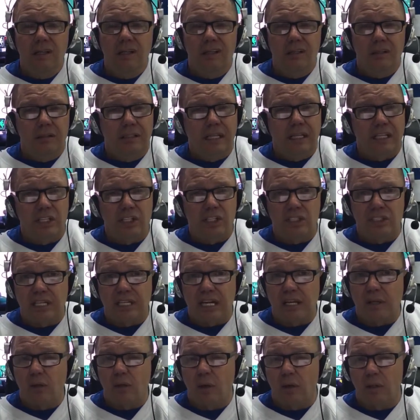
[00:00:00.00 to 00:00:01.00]
they just take
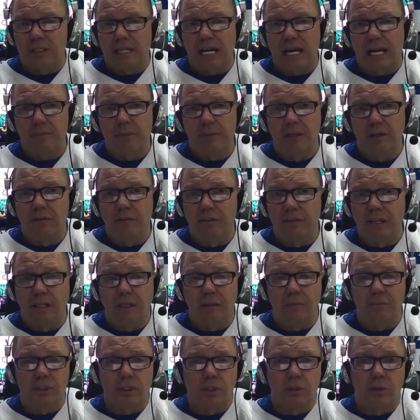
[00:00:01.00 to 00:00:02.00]
time to
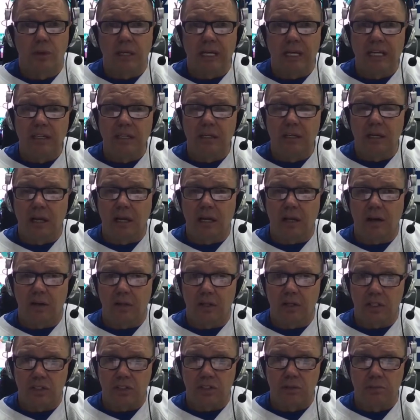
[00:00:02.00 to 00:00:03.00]
develop. So,
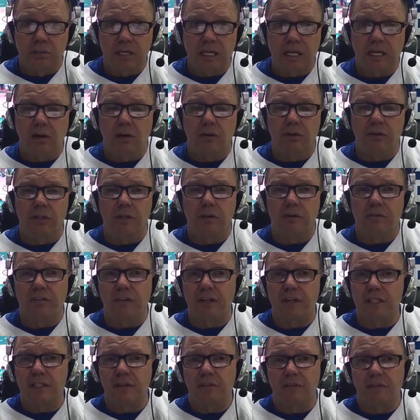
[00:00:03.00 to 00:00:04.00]
as to me, on the
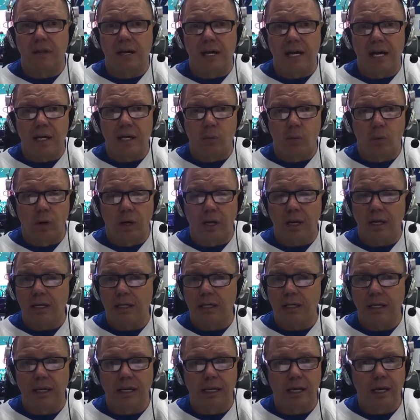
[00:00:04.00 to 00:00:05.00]
defensive line, we're not going
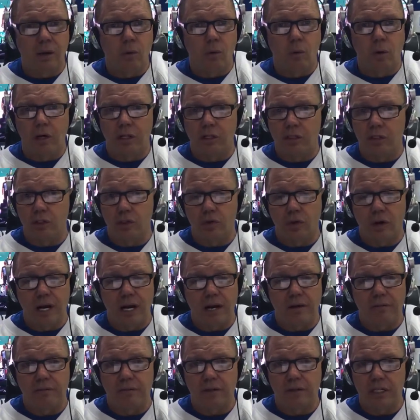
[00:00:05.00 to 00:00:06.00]
to get anyone in the
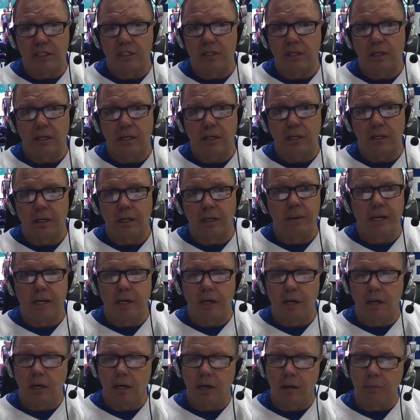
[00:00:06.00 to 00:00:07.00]
draft that's going to come in
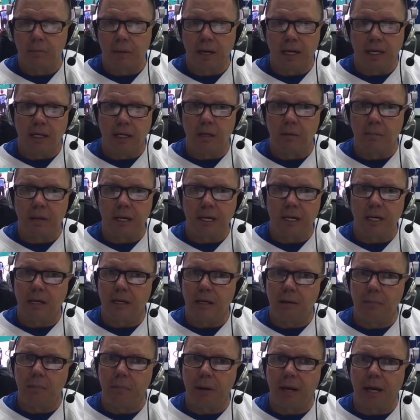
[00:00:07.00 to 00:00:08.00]
and make an
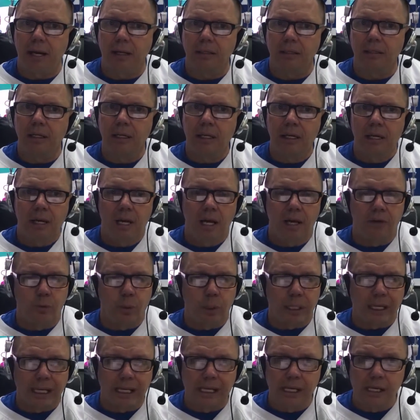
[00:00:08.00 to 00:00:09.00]
immediate impact. If
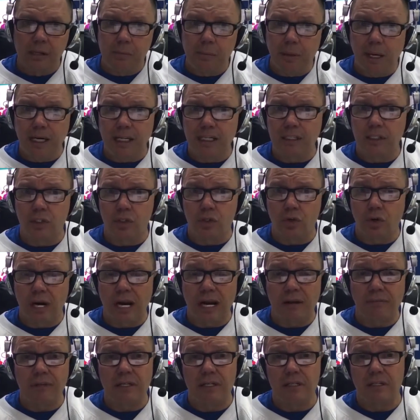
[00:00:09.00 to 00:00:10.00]
we get anybody in the
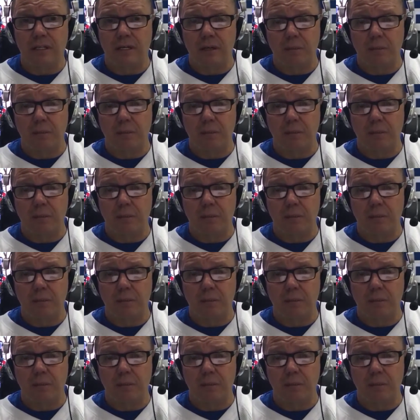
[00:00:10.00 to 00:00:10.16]
draft, he